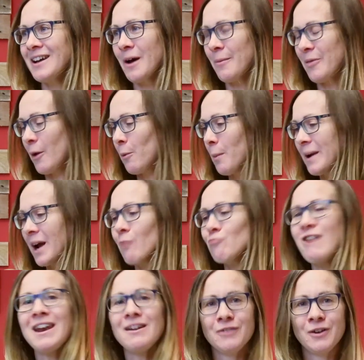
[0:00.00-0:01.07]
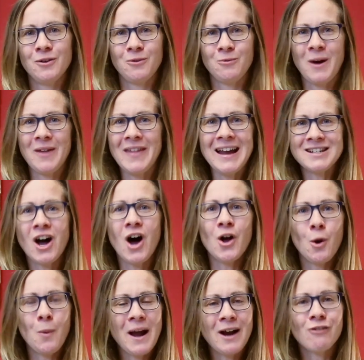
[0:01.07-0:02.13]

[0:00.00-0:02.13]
that will become relevant when they die or when